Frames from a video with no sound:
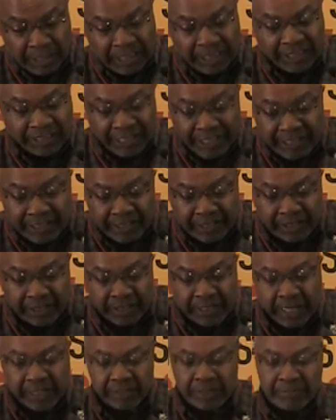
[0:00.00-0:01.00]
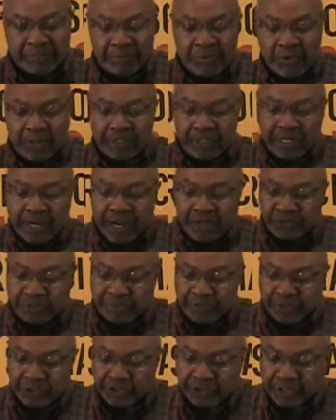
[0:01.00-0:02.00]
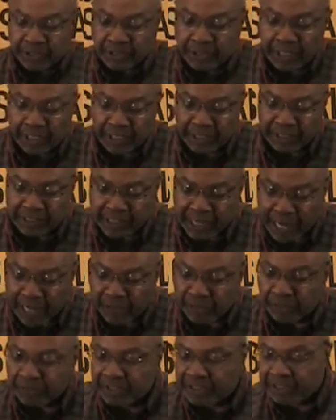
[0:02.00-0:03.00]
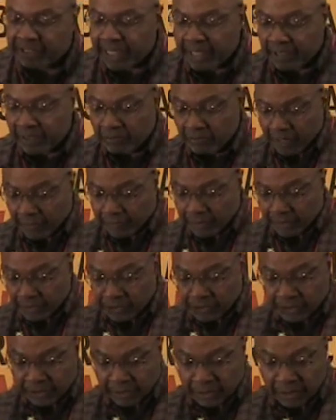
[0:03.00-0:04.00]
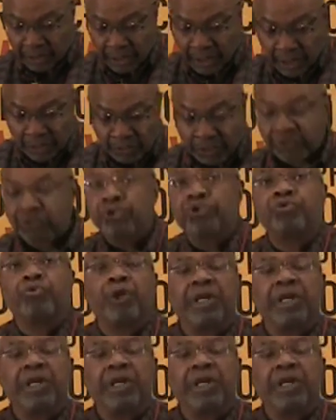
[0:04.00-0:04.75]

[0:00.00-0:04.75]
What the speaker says: Lenin, in another important contribution entitled The State and Revolution, which was